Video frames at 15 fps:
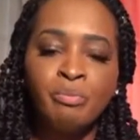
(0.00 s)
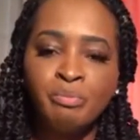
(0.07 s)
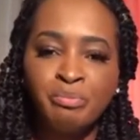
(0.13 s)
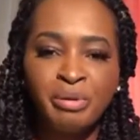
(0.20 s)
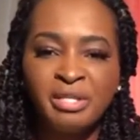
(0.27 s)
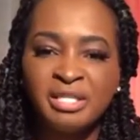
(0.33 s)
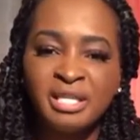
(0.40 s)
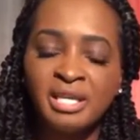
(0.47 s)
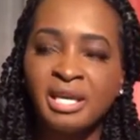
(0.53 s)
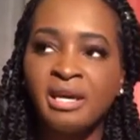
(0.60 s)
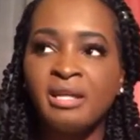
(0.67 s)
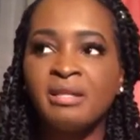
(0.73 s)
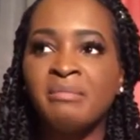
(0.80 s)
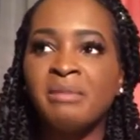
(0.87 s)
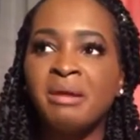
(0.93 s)
put
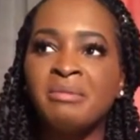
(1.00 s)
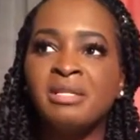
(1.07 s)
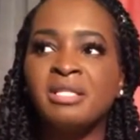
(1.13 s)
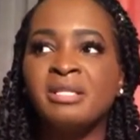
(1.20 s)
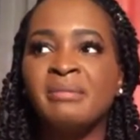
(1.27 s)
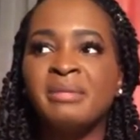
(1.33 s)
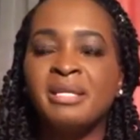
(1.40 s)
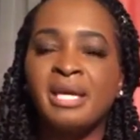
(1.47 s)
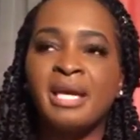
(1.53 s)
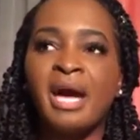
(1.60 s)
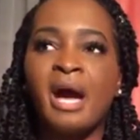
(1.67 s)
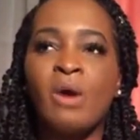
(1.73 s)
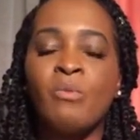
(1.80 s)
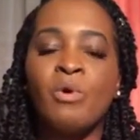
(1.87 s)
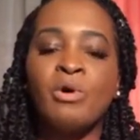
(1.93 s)
together. Maybe this something that
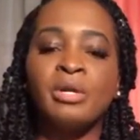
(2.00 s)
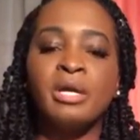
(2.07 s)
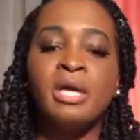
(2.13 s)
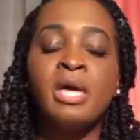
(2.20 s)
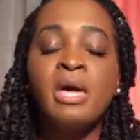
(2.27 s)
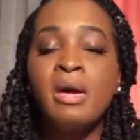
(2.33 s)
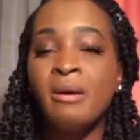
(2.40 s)
God wanted.